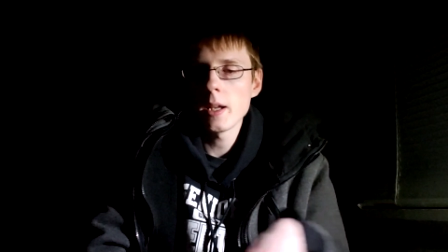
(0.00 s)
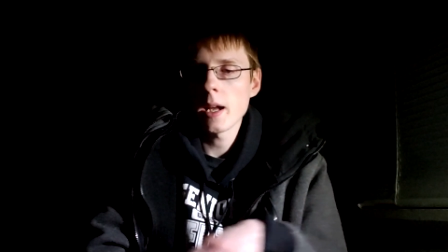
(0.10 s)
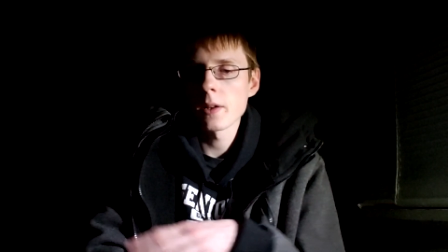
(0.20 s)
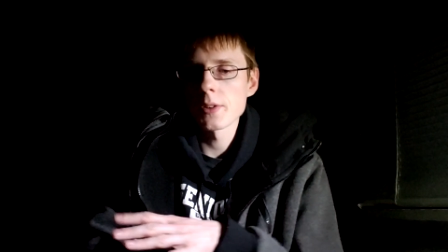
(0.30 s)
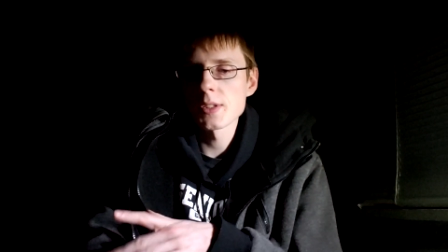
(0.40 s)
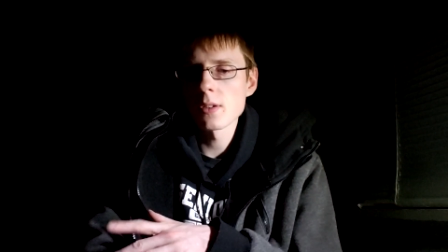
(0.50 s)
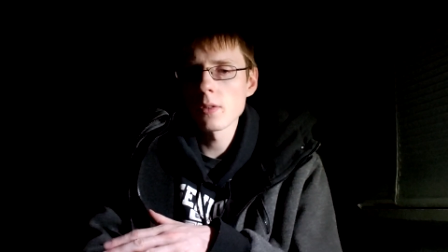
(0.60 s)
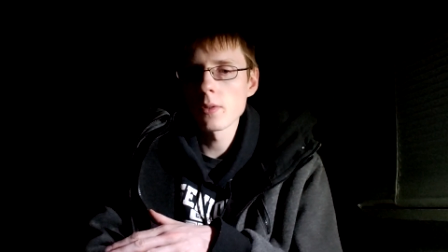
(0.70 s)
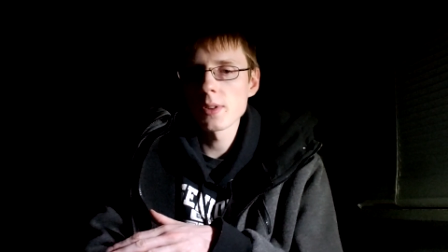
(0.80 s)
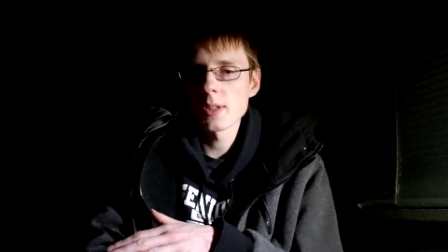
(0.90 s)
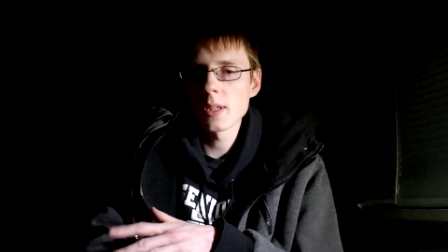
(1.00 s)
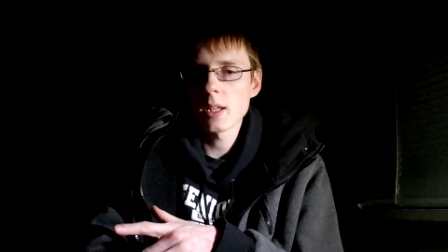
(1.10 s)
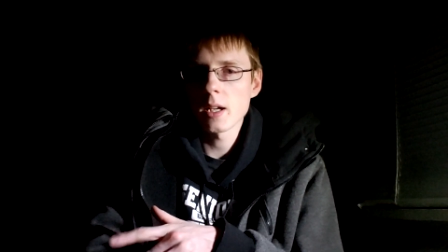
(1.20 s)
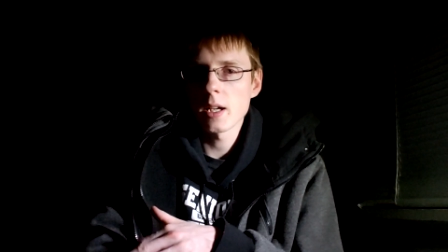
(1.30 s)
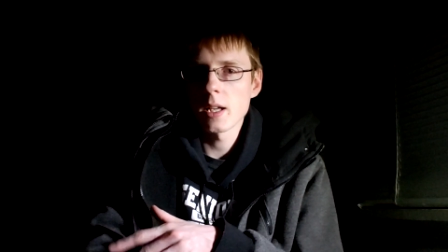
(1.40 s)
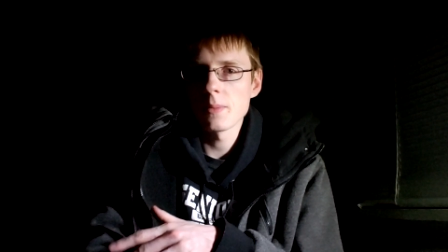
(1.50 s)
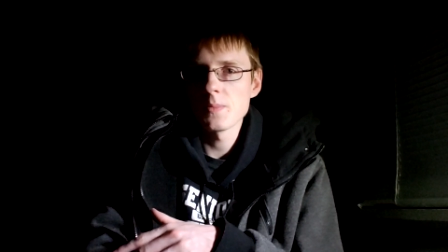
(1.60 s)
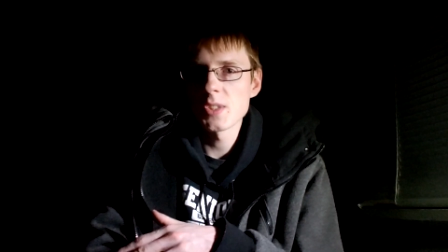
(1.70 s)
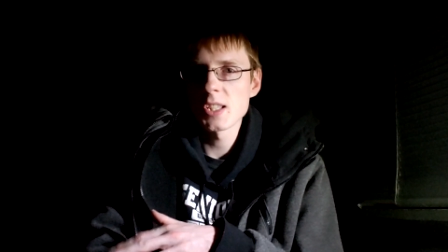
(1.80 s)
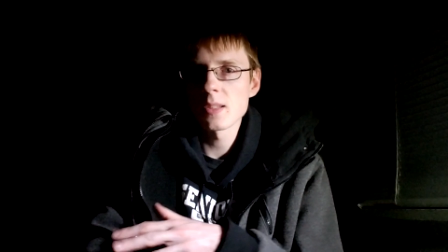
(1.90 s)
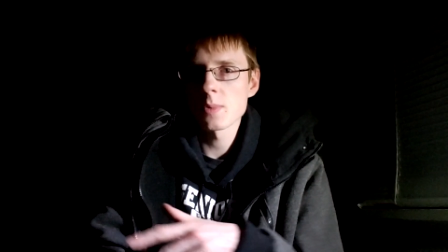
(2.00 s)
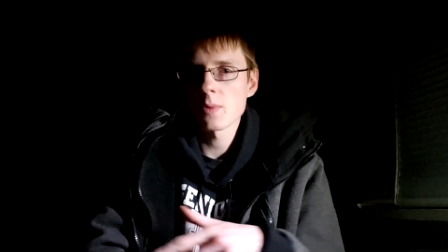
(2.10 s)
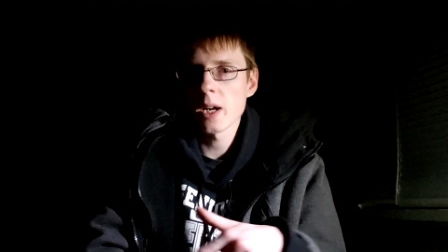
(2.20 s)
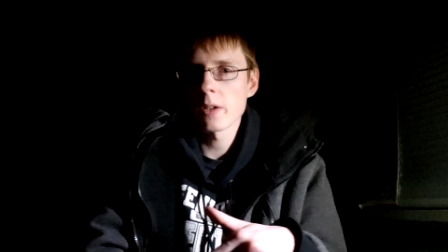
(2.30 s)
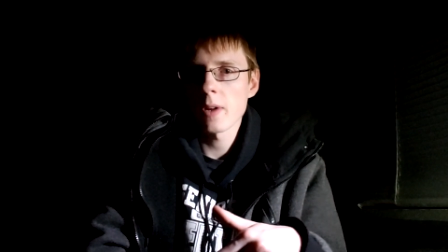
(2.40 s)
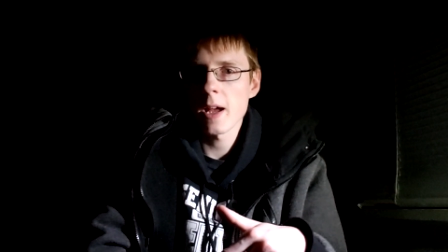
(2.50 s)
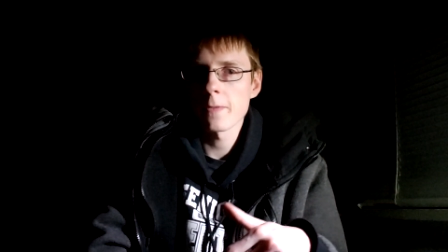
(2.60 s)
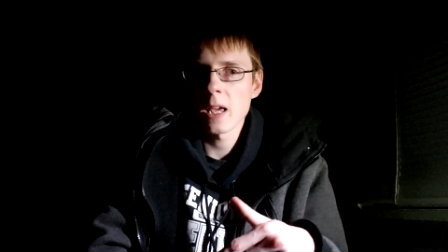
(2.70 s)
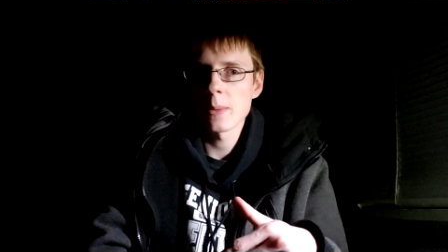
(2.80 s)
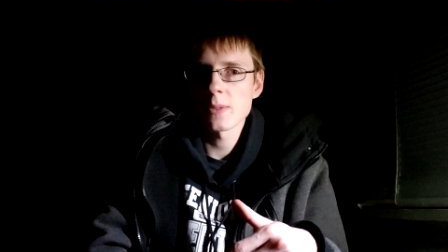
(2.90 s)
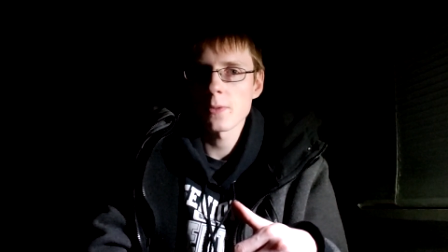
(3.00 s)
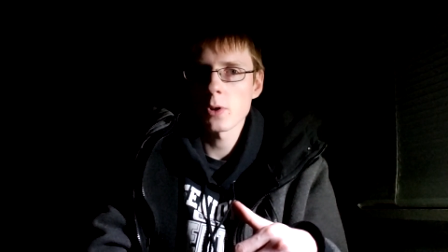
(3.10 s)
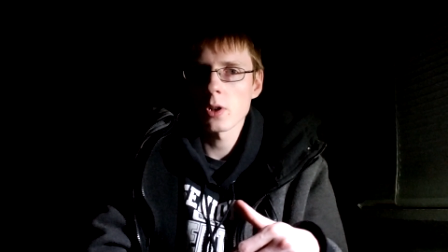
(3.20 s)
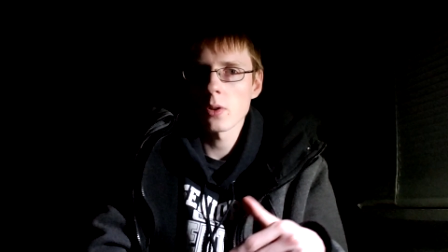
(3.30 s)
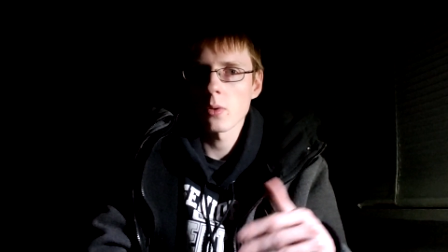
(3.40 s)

and also uh, systems where I don't have games for,